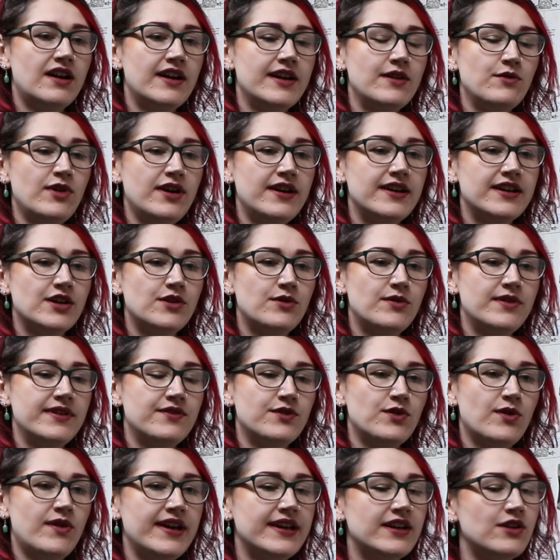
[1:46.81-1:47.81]
I work
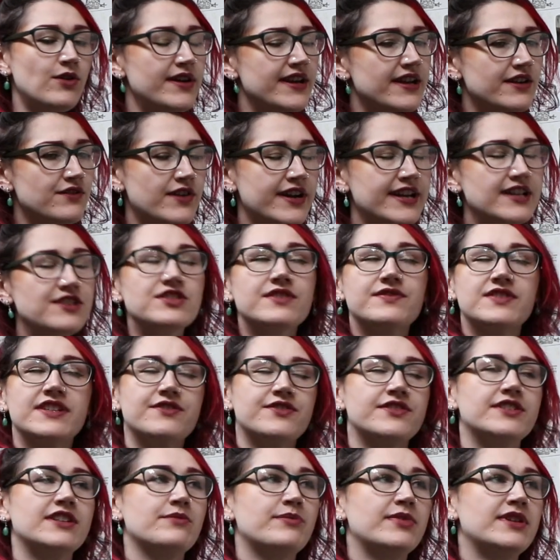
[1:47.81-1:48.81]
with quite a range of
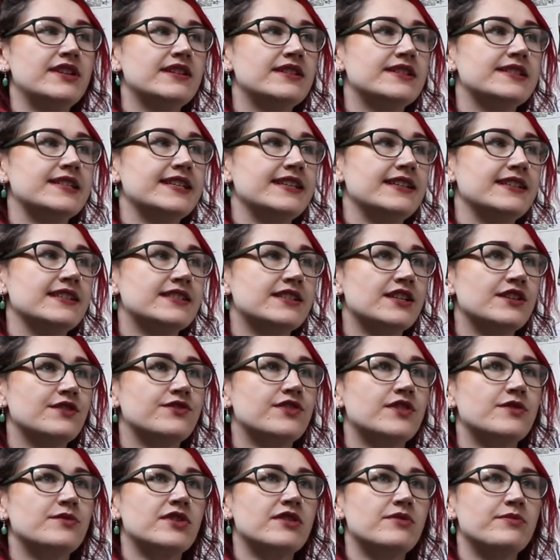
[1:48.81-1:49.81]
different abilities, so
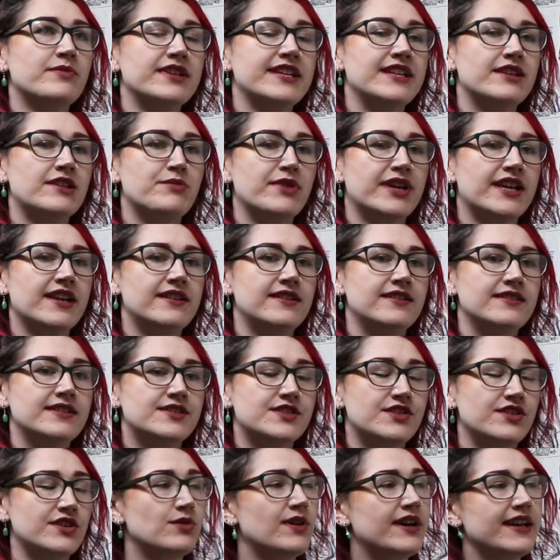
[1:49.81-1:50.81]
from complete
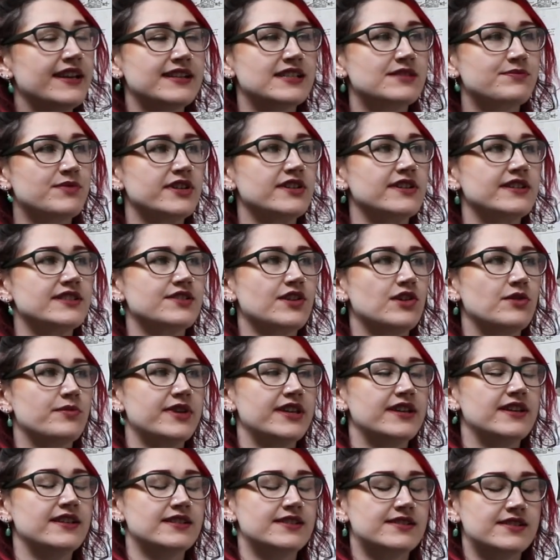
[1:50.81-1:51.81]
beginners to quite experienced
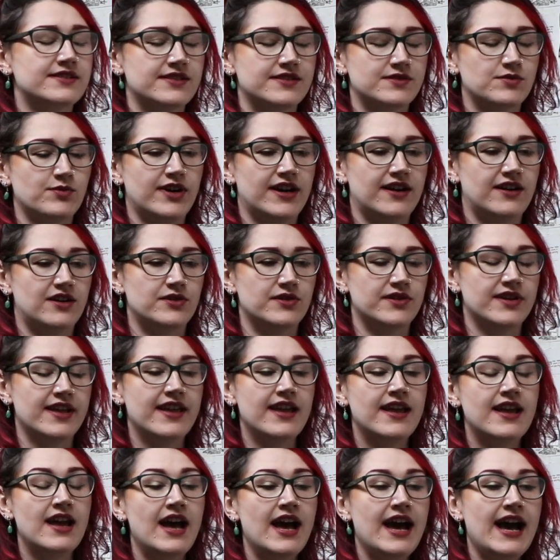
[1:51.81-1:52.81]
hobbyists as well.
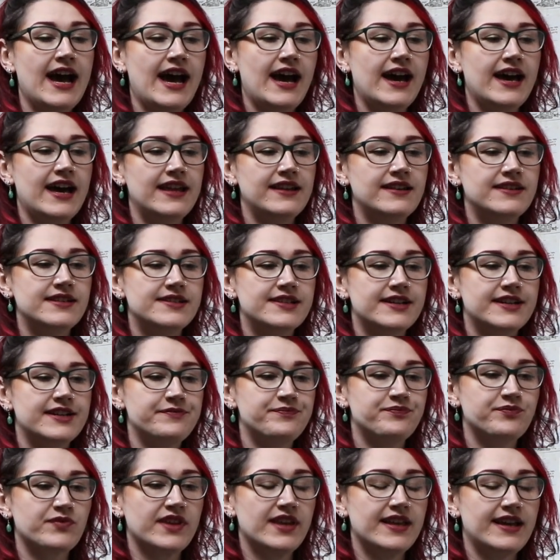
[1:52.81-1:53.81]
And
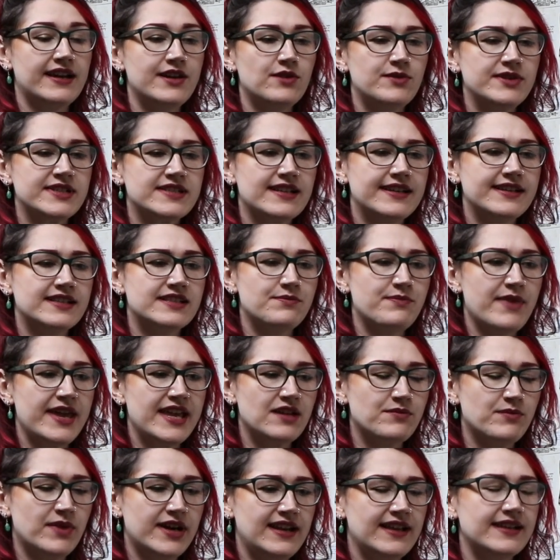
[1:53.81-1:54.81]
yeah, I always like to
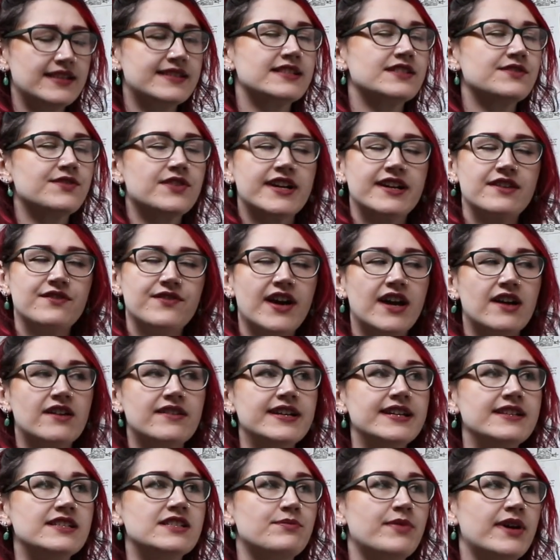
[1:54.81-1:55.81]
make my lessons very
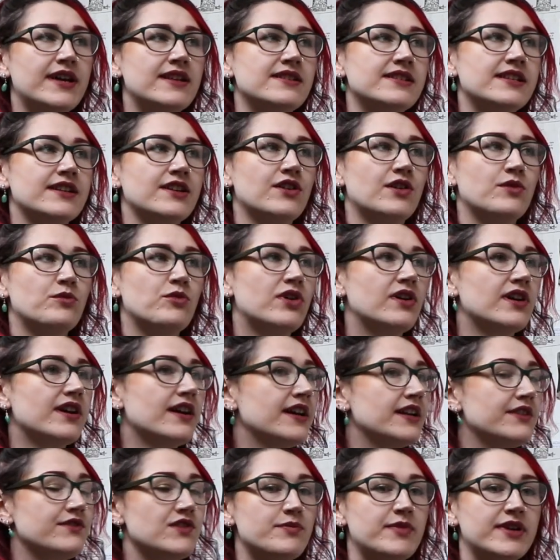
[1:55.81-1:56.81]
varied depending on what
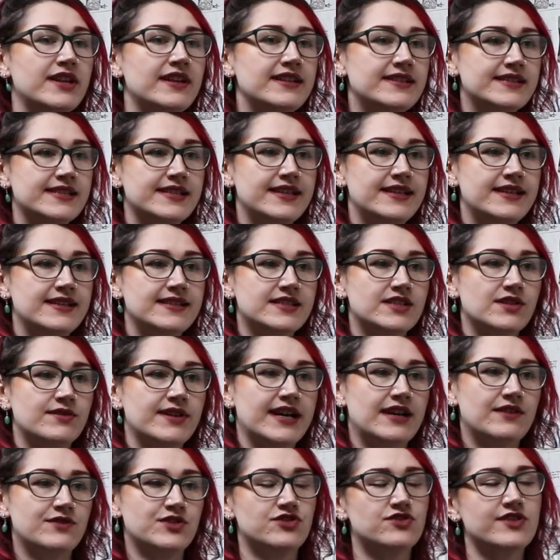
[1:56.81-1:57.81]
kind of abilities. So
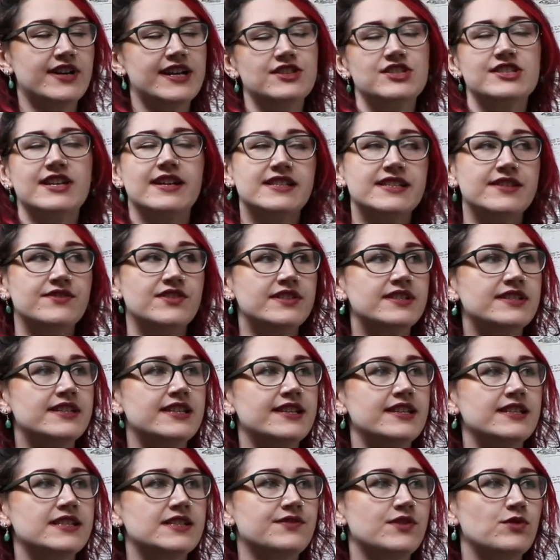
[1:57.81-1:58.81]
I have stretch
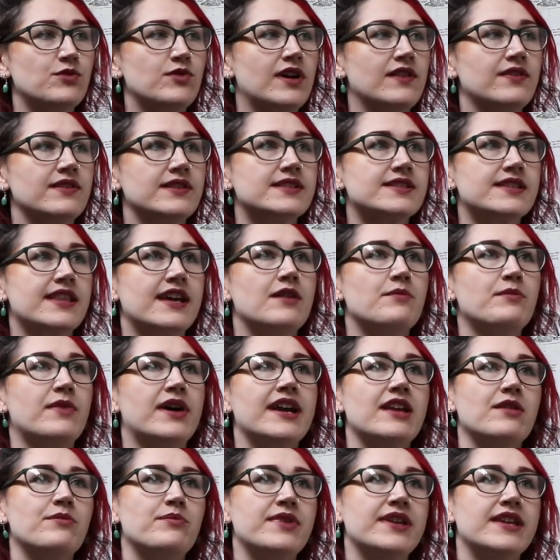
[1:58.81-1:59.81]
activities for ones that
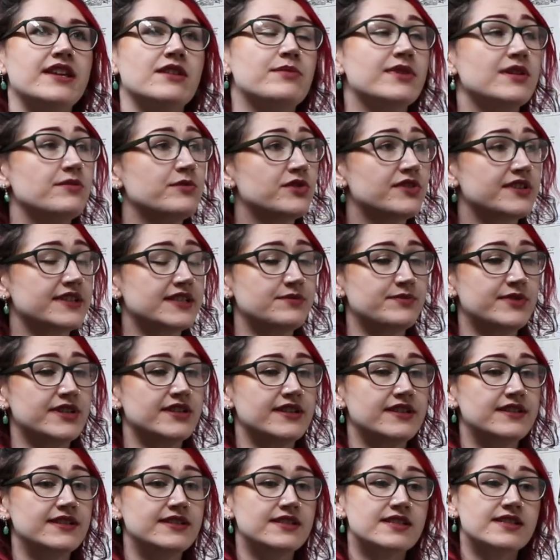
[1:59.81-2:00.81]
might be a bit more
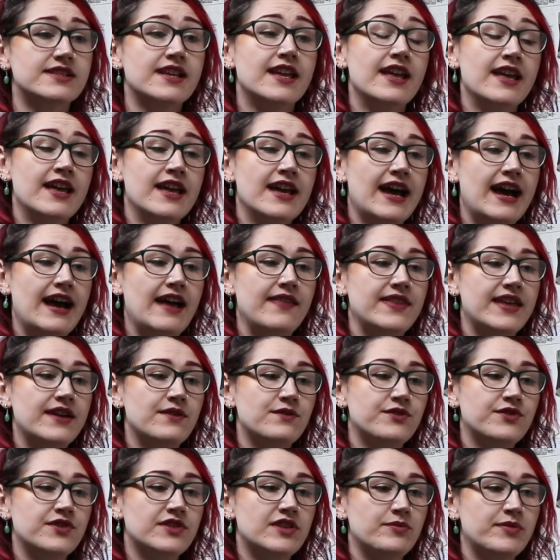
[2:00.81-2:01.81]
experienced, and
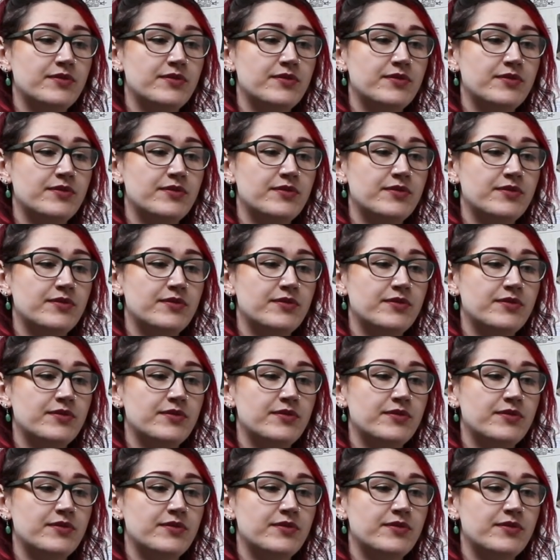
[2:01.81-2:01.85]
then for the